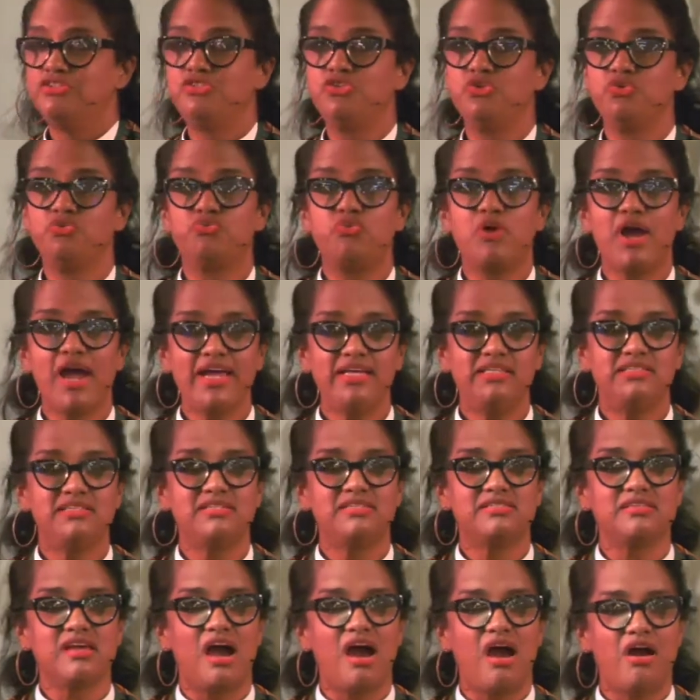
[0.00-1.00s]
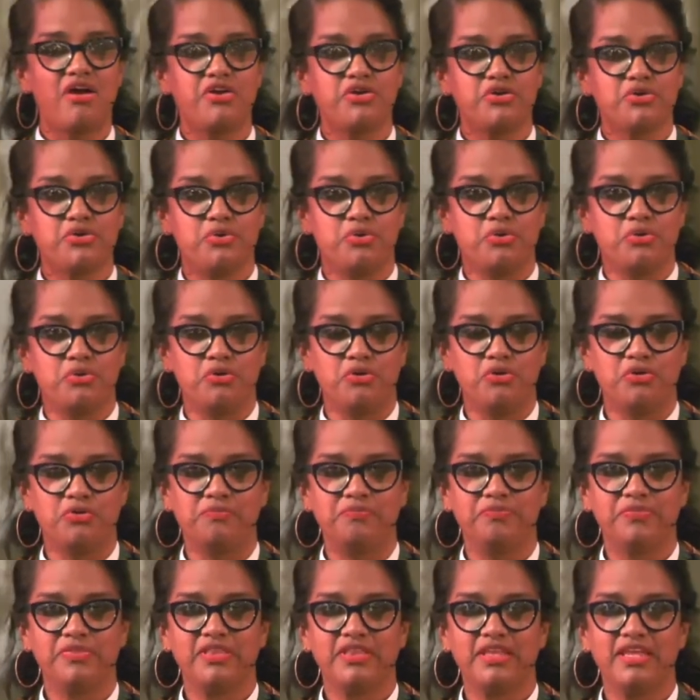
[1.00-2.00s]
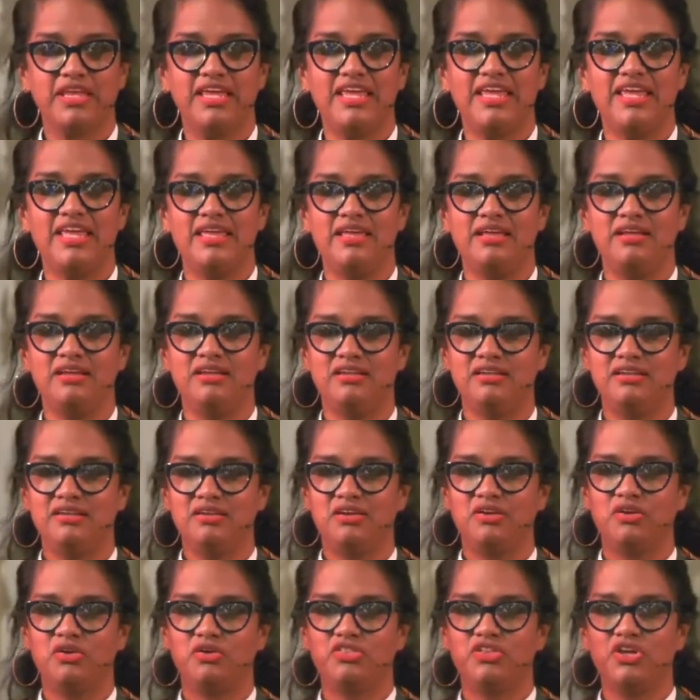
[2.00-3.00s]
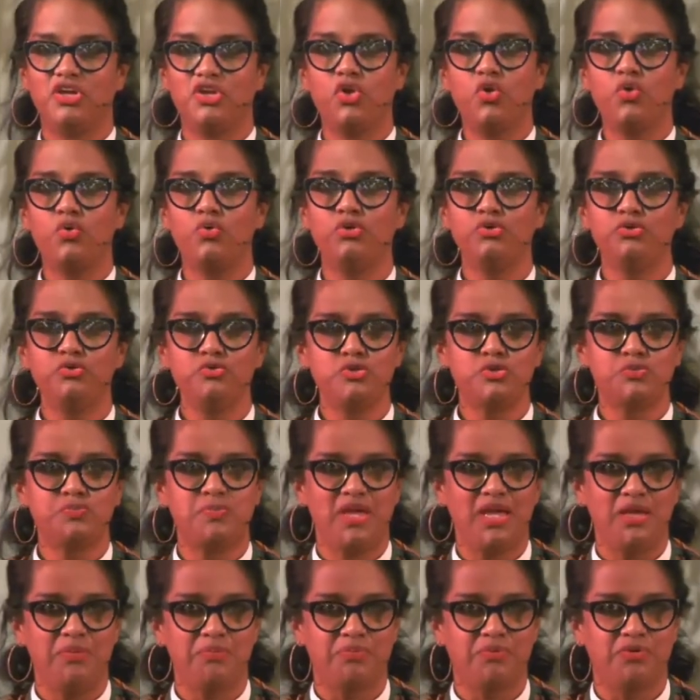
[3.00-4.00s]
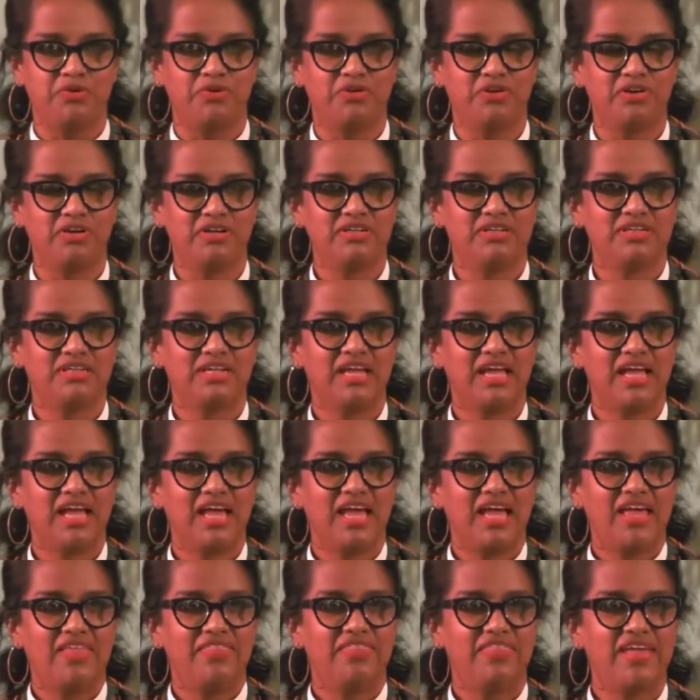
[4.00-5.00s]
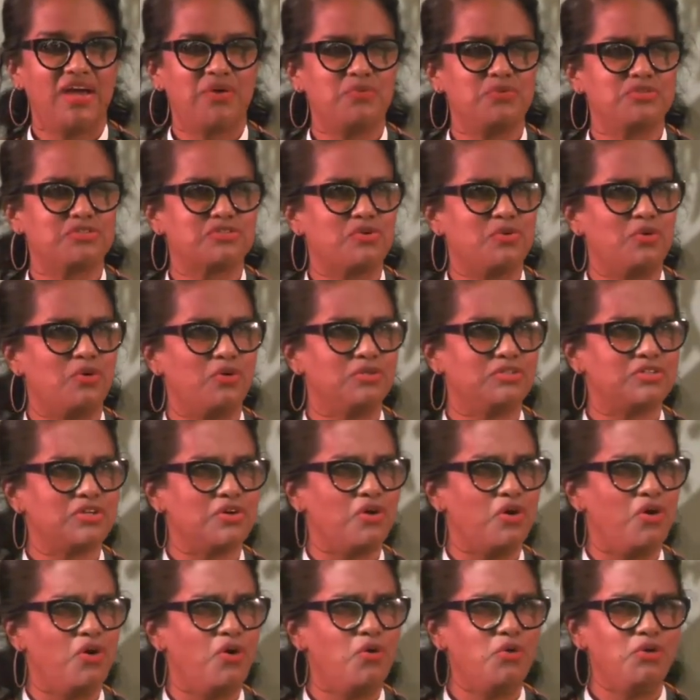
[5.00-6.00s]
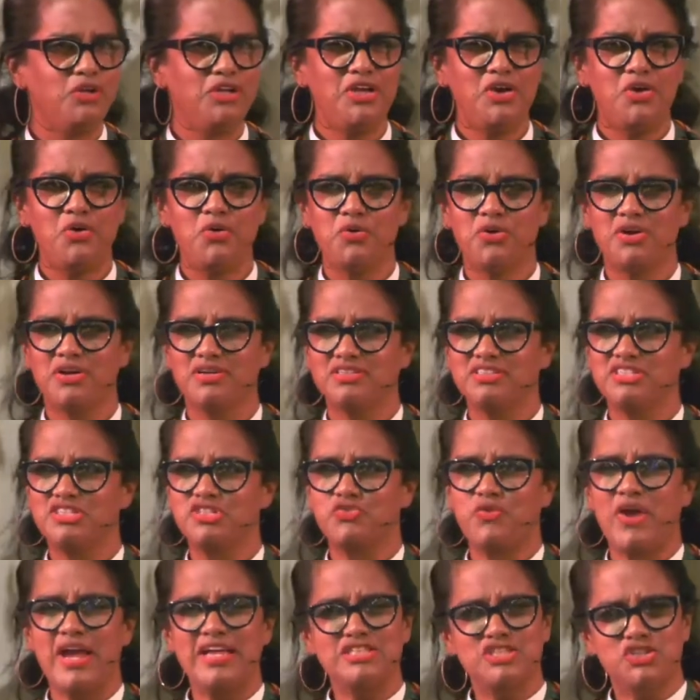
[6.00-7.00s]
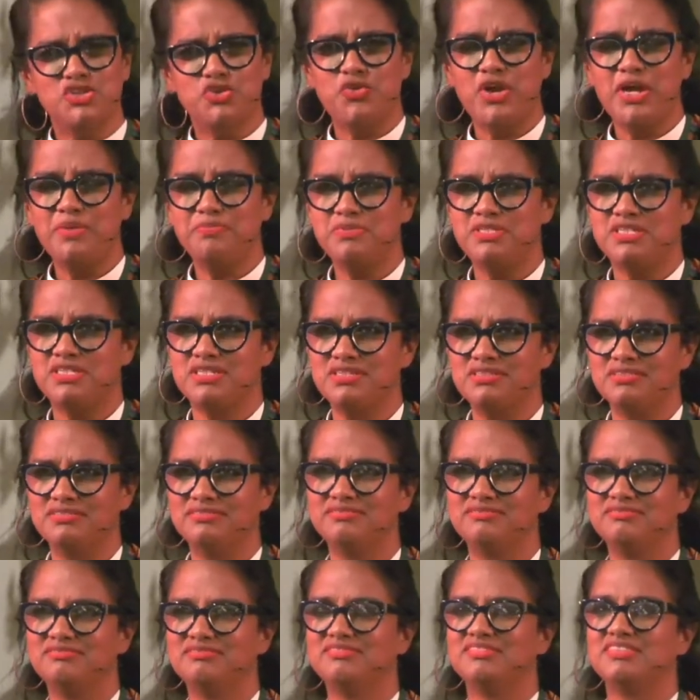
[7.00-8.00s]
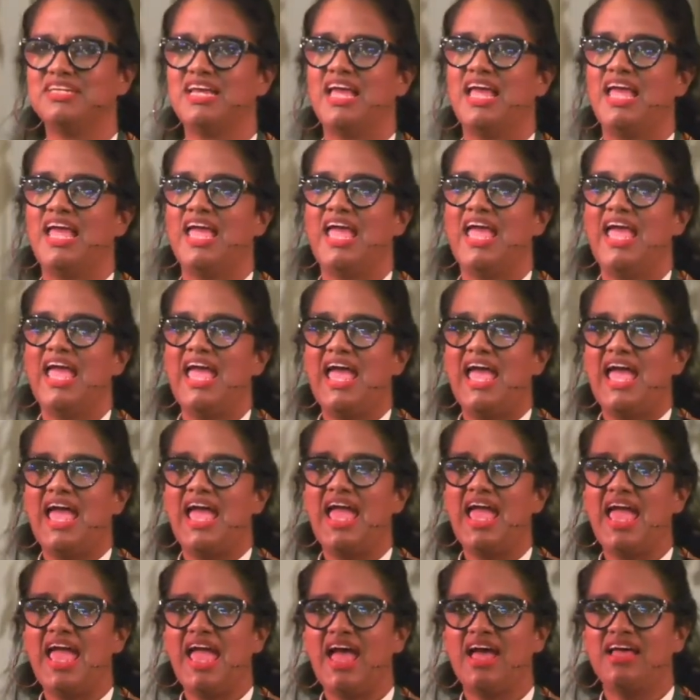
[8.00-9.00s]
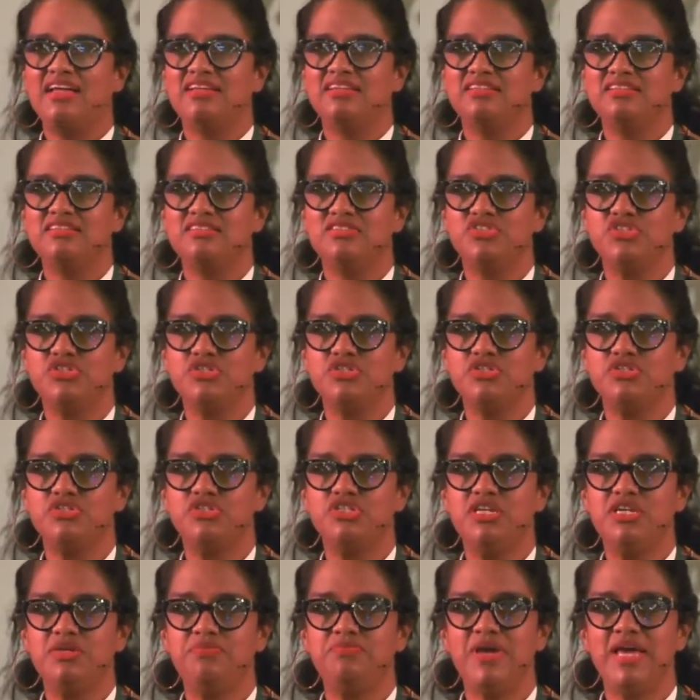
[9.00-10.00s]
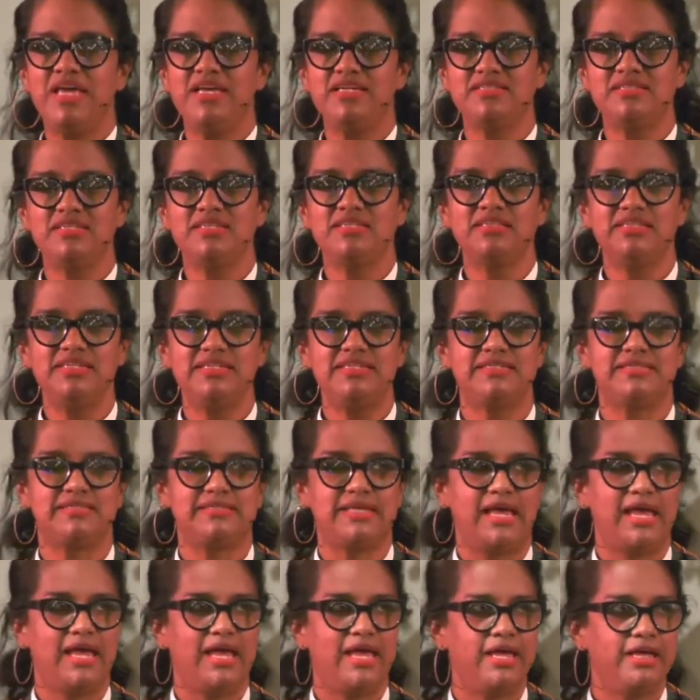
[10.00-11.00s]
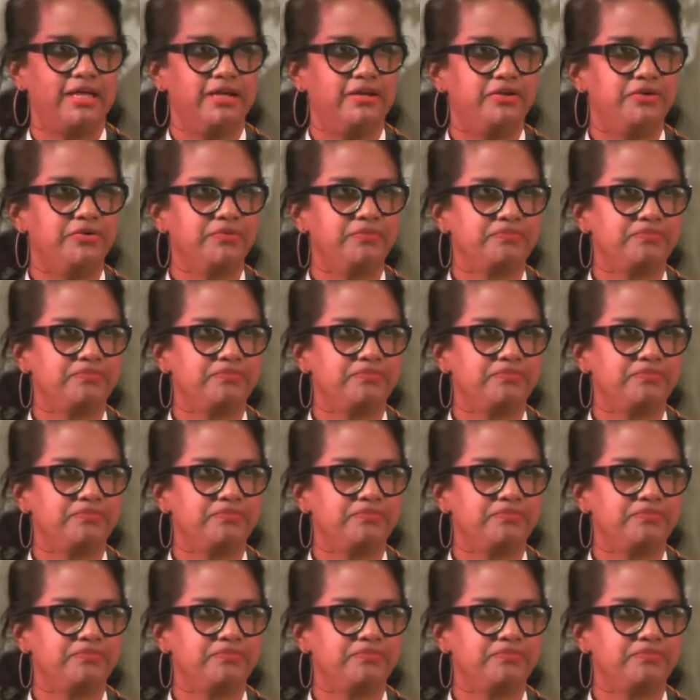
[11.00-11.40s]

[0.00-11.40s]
to write this article in the local newspaper that was called Holyoke Transcript. And she basically said